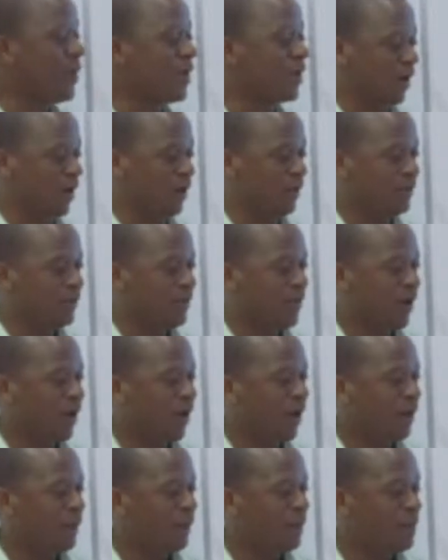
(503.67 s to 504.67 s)
beaker.
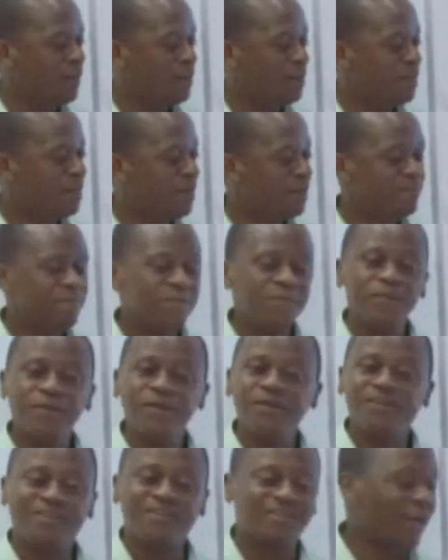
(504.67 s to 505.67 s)

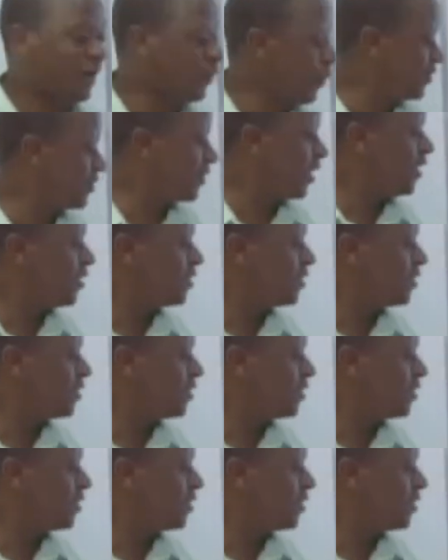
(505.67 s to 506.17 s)
It starts with